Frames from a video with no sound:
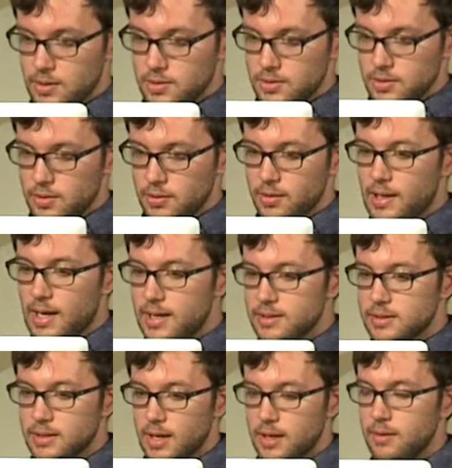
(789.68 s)
So the
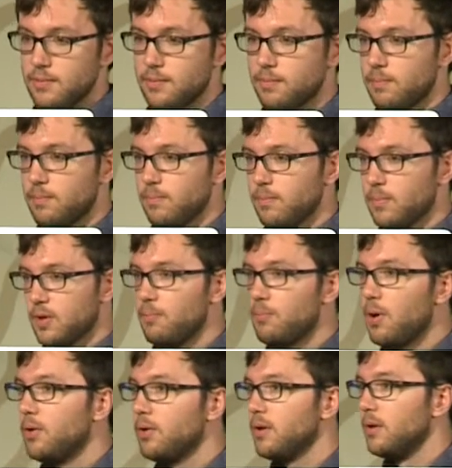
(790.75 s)
last kind of
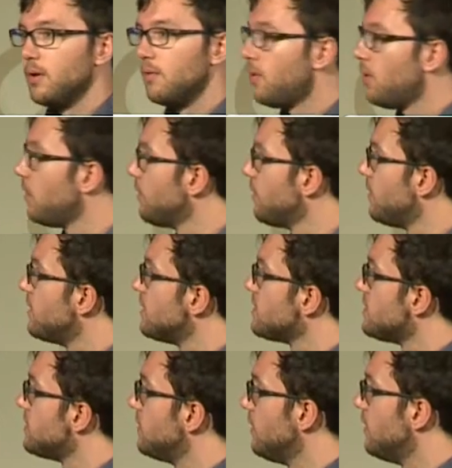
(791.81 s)
component of all of
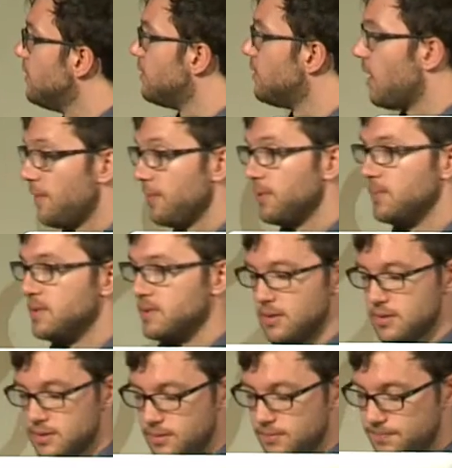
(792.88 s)
this is
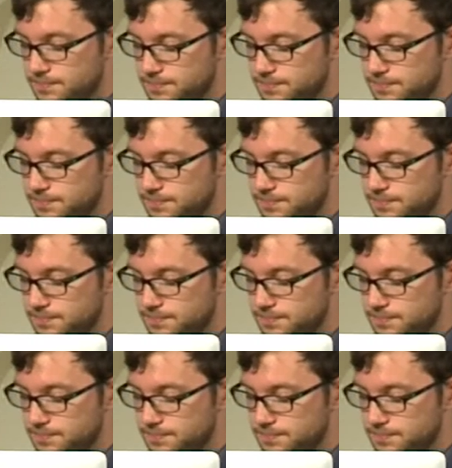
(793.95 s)
optimization.